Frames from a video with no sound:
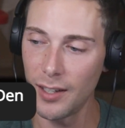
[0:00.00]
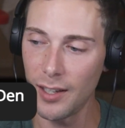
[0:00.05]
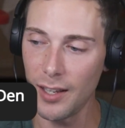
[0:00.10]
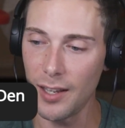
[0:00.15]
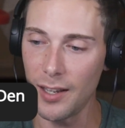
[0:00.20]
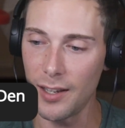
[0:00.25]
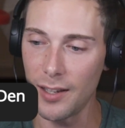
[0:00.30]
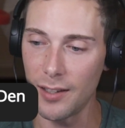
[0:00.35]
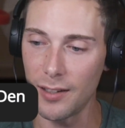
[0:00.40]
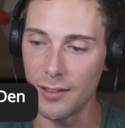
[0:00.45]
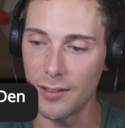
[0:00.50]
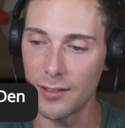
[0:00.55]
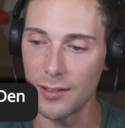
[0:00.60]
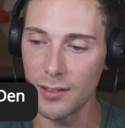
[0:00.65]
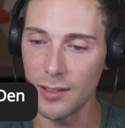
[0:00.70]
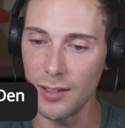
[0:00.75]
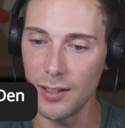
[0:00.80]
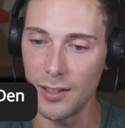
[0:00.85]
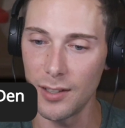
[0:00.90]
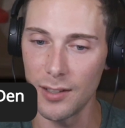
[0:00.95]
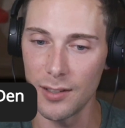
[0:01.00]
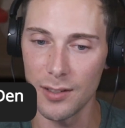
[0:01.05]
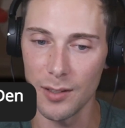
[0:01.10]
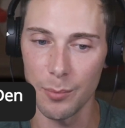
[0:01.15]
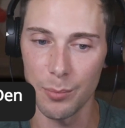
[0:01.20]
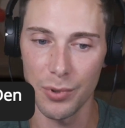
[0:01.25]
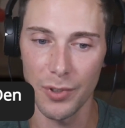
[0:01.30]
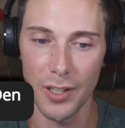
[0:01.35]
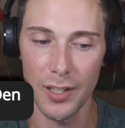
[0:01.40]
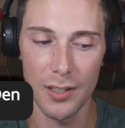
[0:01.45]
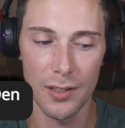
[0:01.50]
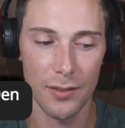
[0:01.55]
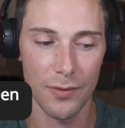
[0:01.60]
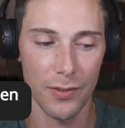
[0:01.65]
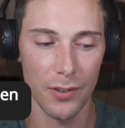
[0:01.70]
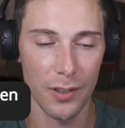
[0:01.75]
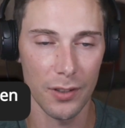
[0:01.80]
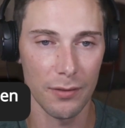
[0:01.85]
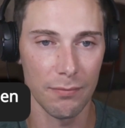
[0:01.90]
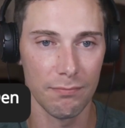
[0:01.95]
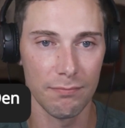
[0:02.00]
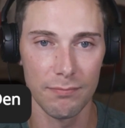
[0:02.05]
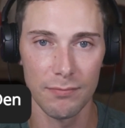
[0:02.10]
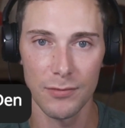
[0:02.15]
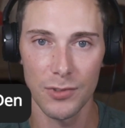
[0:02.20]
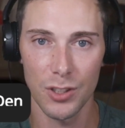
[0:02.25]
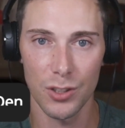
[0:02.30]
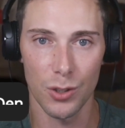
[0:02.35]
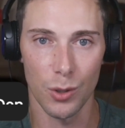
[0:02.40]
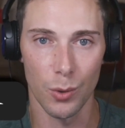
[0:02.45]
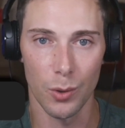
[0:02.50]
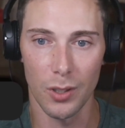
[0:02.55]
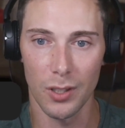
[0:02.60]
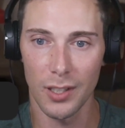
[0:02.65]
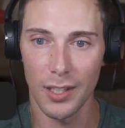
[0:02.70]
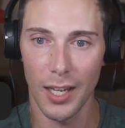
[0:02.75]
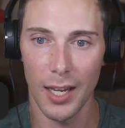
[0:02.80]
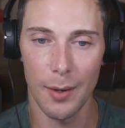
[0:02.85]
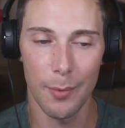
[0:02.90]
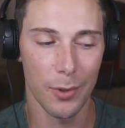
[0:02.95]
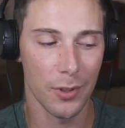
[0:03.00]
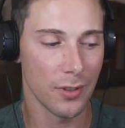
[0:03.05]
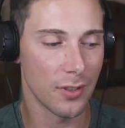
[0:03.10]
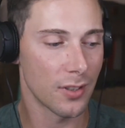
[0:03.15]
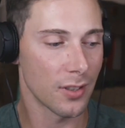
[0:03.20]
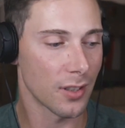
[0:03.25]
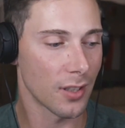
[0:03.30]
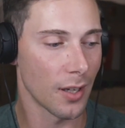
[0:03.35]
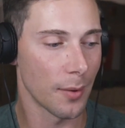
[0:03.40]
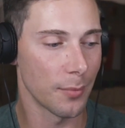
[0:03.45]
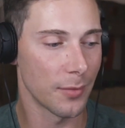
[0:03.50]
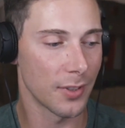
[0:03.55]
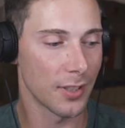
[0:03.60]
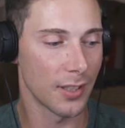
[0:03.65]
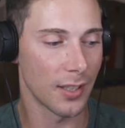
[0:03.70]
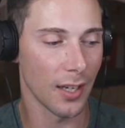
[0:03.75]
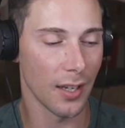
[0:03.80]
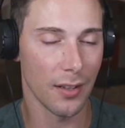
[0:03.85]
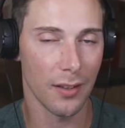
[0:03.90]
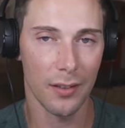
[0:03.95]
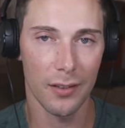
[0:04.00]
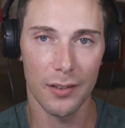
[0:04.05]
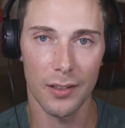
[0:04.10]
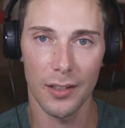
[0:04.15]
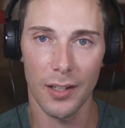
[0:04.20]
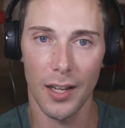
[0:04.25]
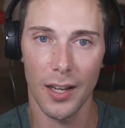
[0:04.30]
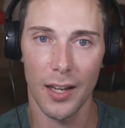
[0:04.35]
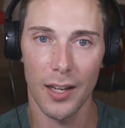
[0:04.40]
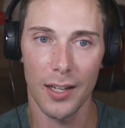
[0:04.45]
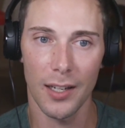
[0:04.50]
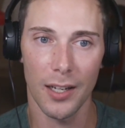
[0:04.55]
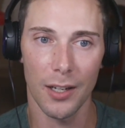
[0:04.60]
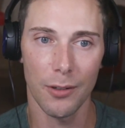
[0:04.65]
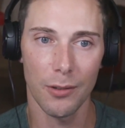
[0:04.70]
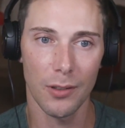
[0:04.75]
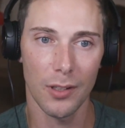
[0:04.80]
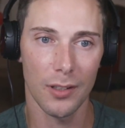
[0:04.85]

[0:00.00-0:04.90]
And it is a place for student gamers to come together and hang out.